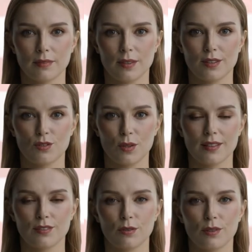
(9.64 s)
The
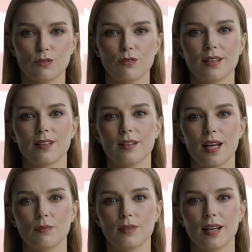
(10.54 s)
US dollar's recent
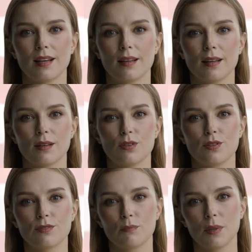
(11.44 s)
downturn,
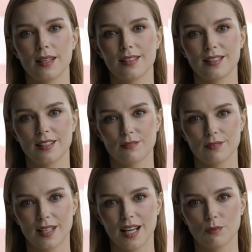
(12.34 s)
driven by
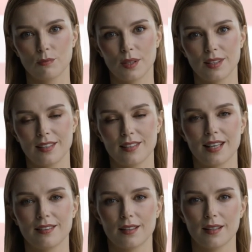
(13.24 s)
detailed labor market
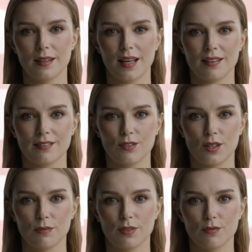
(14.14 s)
data, has
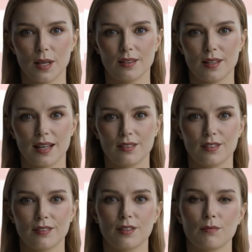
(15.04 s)
stoked
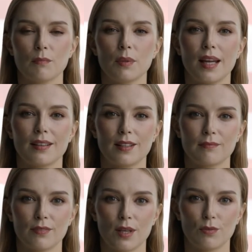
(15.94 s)
speculations of
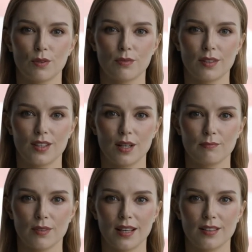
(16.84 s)
impending Federal
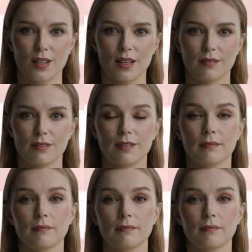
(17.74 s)
Reserve rate cuts.